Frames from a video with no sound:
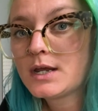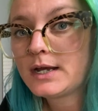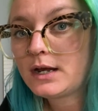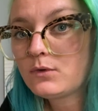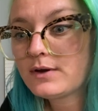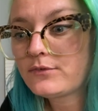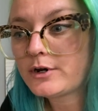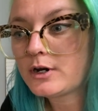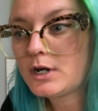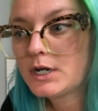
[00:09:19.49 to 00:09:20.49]

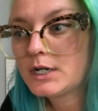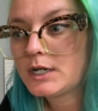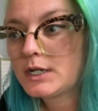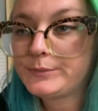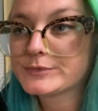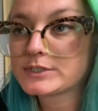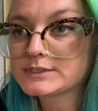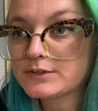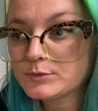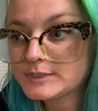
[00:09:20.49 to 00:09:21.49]
However, took
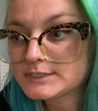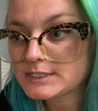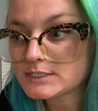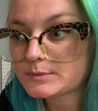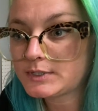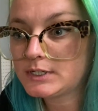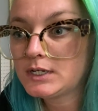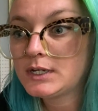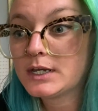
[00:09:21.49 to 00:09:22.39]
several months to get to me.